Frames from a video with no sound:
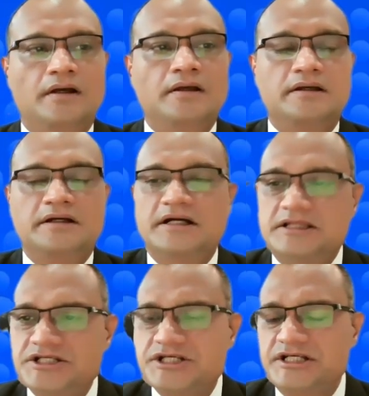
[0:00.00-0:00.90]

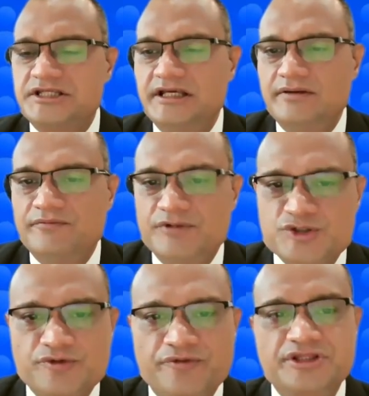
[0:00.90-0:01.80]
Gati Shakti
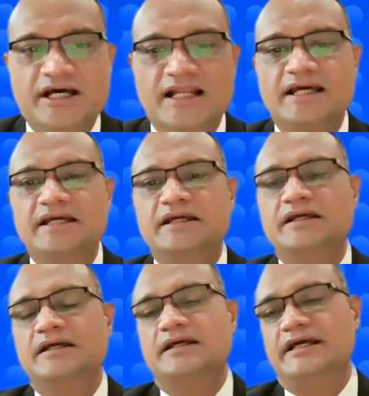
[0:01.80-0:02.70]
Vishwavidyalaya
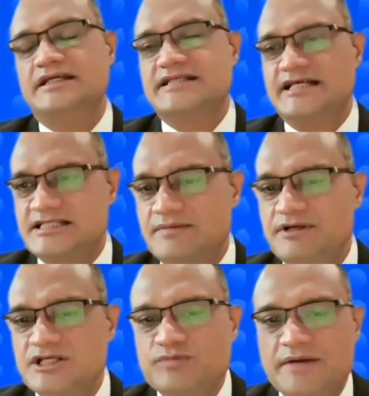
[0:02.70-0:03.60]
is
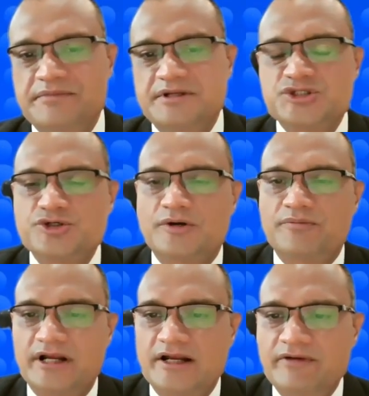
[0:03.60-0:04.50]
established by Ministry
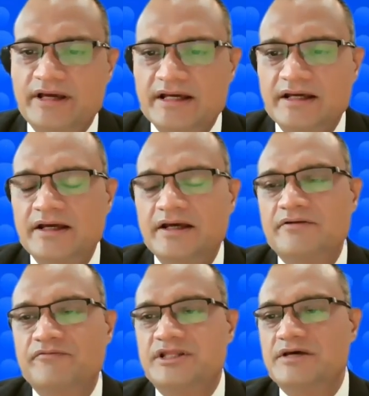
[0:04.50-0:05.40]
of Railway
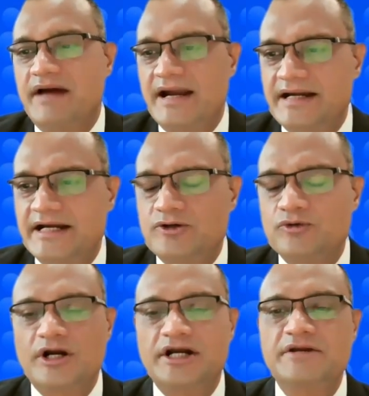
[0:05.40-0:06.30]
with a mandate
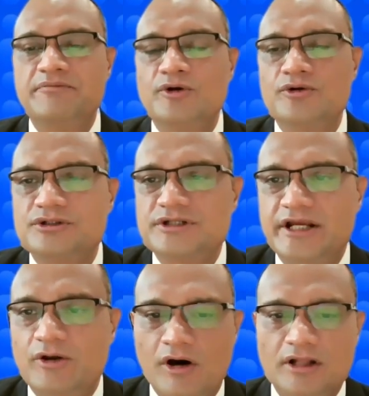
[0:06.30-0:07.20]
to contribute
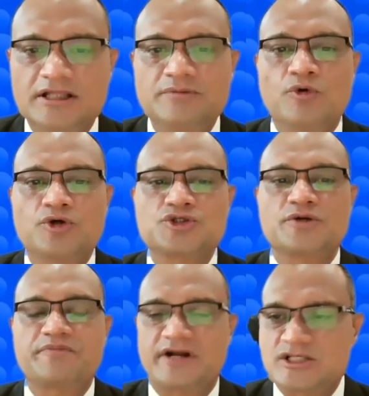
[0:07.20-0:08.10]
in all the modes
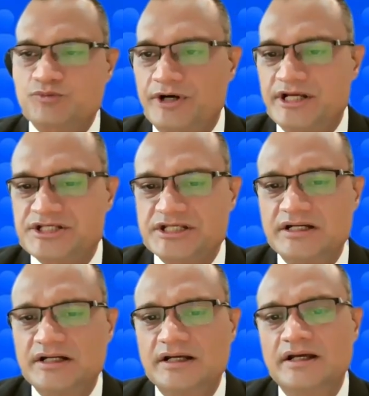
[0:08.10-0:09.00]
of transportation: